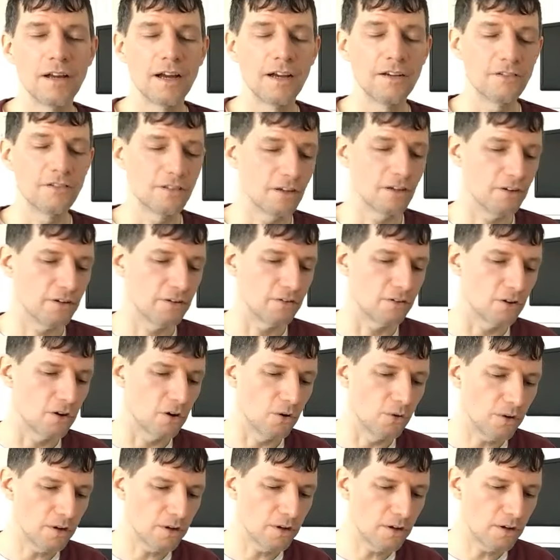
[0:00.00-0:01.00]
I sell it in
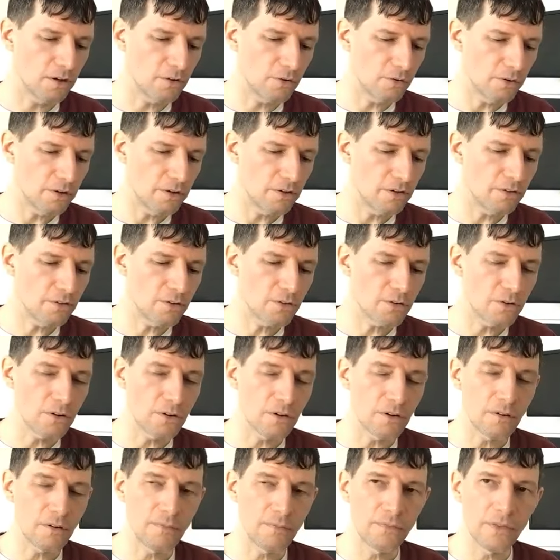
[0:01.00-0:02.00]
coconut oil
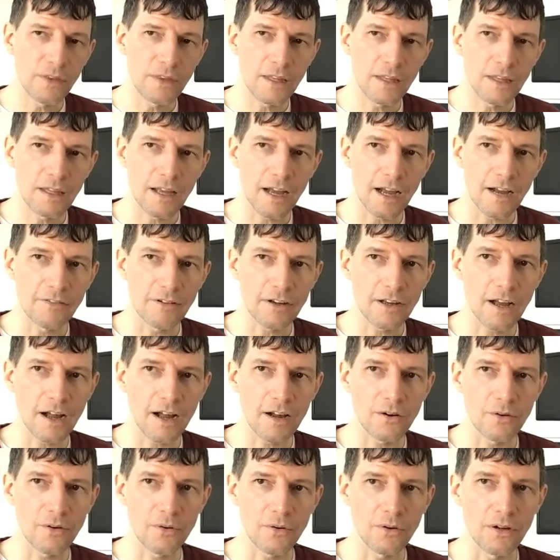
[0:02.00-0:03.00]
or
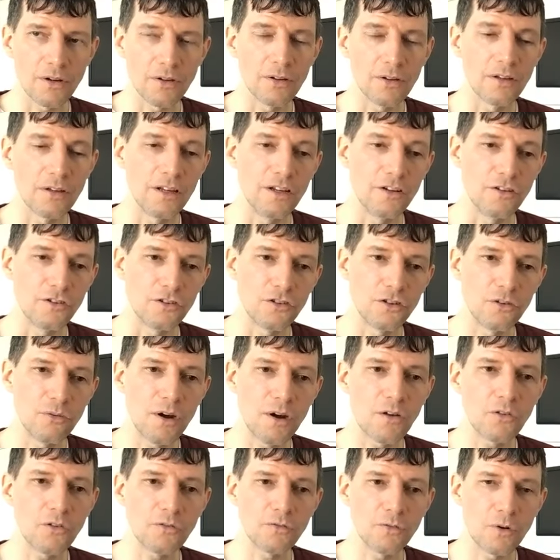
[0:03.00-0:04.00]
avocado oil in
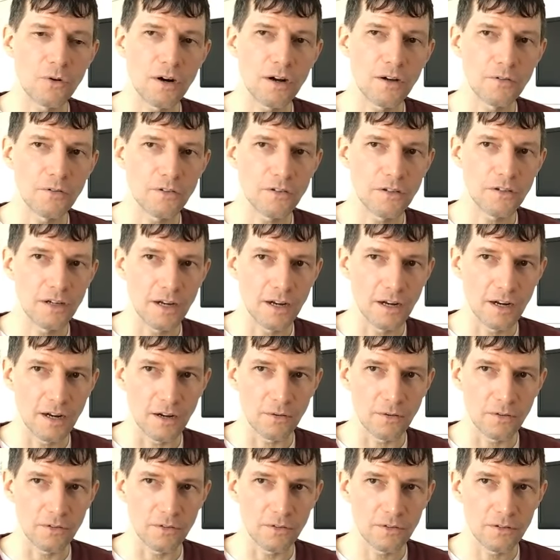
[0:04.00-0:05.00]
two ounce, four ounce, and eight
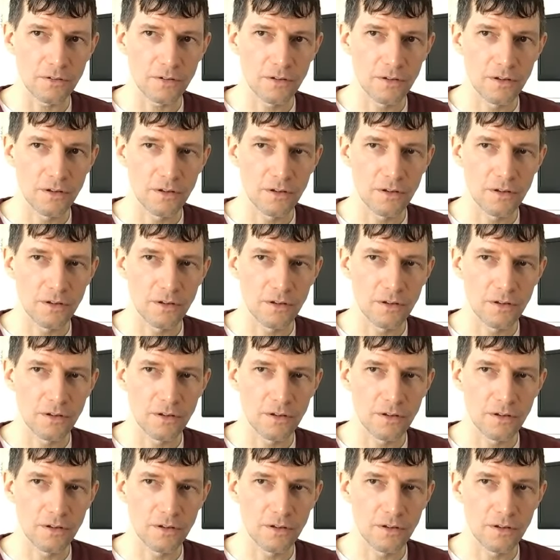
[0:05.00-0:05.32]
ounce.